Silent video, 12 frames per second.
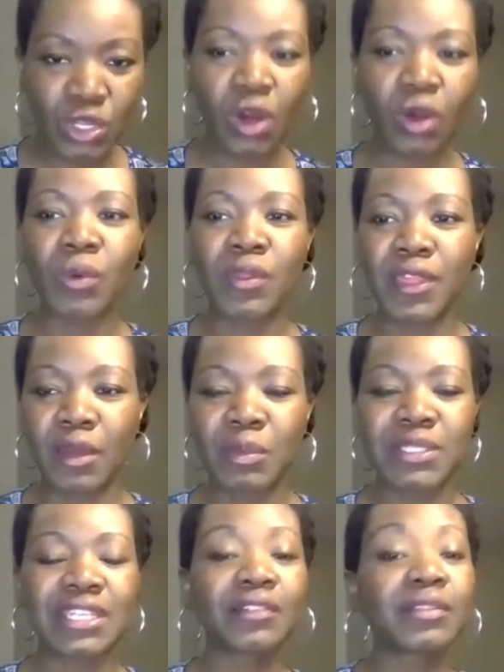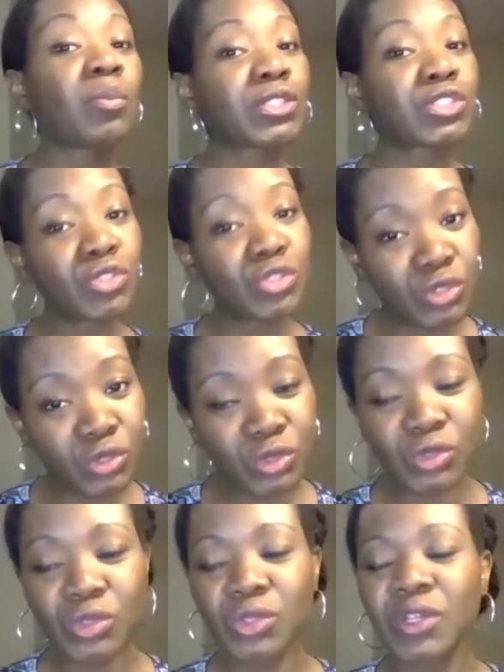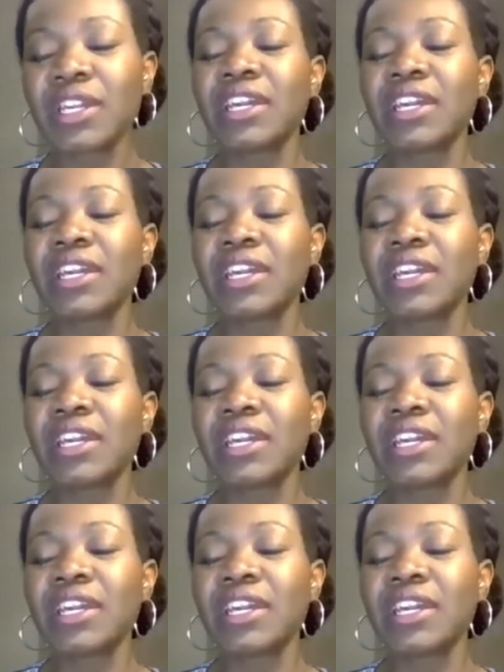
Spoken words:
to talk with them and tell them what to do.